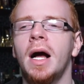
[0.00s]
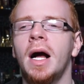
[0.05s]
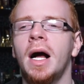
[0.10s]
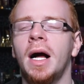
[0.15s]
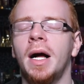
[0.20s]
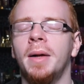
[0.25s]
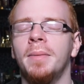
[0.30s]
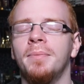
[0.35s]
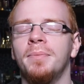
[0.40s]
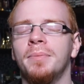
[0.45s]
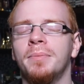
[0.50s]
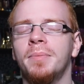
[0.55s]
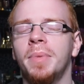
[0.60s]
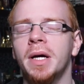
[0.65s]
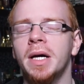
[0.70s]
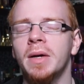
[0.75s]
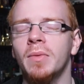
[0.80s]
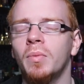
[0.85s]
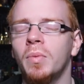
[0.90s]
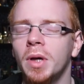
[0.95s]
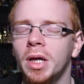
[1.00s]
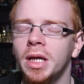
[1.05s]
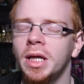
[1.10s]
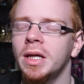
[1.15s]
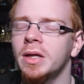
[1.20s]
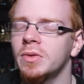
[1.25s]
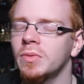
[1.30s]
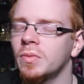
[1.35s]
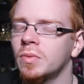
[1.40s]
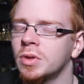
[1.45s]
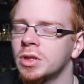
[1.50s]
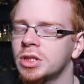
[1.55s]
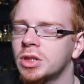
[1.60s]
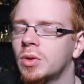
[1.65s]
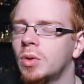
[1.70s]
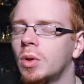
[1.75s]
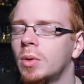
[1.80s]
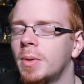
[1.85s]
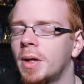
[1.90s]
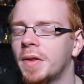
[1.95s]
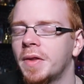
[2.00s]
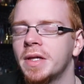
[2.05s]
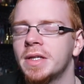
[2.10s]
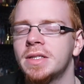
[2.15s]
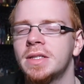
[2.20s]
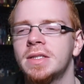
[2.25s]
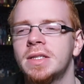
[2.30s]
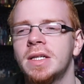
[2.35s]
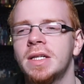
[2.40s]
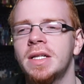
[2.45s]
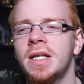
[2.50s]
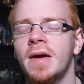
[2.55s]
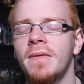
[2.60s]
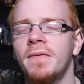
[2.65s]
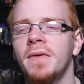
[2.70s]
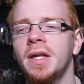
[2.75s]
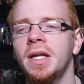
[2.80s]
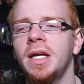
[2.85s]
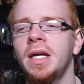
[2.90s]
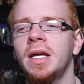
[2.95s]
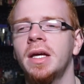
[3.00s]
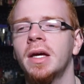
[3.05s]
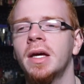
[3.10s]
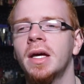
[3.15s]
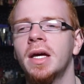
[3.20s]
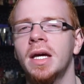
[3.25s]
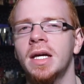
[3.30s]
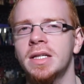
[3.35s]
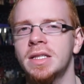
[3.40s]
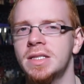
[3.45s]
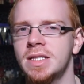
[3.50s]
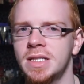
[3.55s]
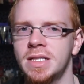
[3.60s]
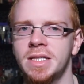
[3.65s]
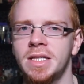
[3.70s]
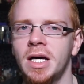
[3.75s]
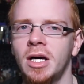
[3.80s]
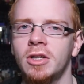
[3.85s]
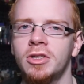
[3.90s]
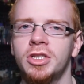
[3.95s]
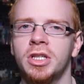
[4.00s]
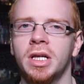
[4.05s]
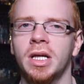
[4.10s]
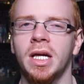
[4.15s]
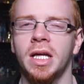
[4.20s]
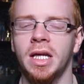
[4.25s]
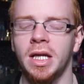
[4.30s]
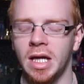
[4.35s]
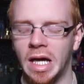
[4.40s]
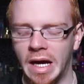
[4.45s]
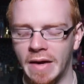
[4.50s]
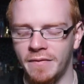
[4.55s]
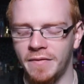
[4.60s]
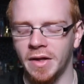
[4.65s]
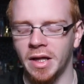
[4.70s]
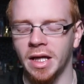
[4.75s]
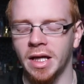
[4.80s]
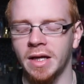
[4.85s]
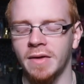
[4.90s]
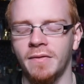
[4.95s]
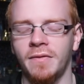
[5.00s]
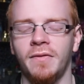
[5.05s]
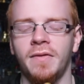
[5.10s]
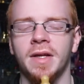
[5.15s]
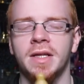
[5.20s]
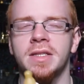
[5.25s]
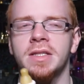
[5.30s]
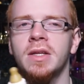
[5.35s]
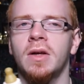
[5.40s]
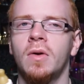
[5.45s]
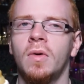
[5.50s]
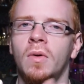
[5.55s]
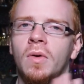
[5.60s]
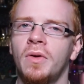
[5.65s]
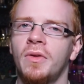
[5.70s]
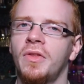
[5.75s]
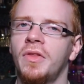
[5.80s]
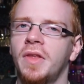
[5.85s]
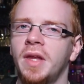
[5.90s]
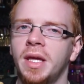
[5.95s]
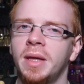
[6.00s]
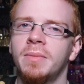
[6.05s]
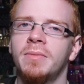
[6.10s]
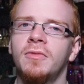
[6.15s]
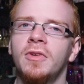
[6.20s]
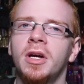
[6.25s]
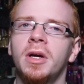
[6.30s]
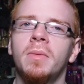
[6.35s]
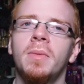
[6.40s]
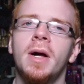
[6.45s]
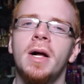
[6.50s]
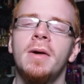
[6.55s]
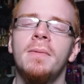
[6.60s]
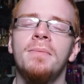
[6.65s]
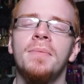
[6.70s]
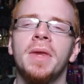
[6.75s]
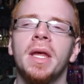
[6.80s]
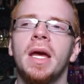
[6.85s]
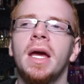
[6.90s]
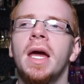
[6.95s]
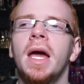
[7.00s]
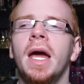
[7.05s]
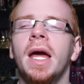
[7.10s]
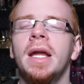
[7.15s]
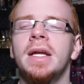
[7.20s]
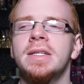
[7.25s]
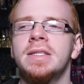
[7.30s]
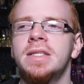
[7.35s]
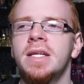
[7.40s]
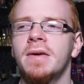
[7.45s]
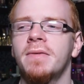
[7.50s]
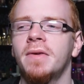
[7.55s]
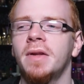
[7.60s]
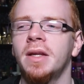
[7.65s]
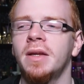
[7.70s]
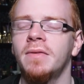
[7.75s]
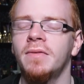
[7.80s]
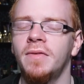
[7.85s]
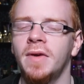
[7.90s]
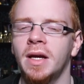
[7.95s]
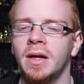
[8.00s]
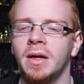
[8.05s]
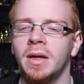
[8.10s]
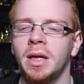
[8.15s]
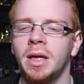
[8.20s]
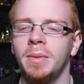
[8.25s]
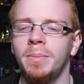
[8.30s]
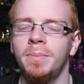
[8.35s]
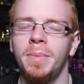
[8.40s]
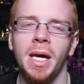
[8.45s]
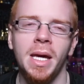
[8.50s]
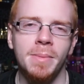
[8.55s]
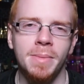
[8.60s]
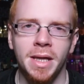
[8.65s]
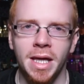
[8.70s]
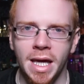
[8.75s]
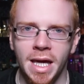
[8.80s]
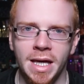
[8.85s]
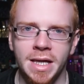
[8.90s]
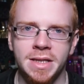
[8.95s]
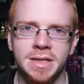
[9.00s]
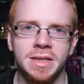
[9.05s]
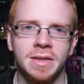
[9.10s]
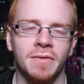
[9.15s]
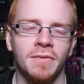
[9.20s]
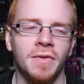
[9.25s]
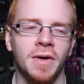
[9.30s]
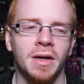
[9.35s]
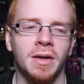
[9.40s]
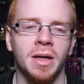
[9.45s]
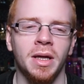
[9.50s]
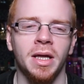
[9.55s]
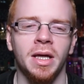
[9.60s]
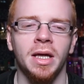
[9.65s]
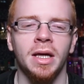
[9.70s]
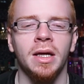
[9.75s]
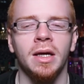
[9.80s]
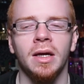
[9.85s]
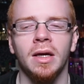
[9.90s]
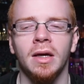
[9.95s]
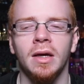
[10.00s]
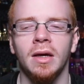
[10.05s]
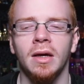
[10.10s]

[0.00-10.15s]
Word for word: um, but what what's cool about this is it definitely is nostalgic, and it, I feel like it fits the whole theme very well. It is definitely very baby-esque, very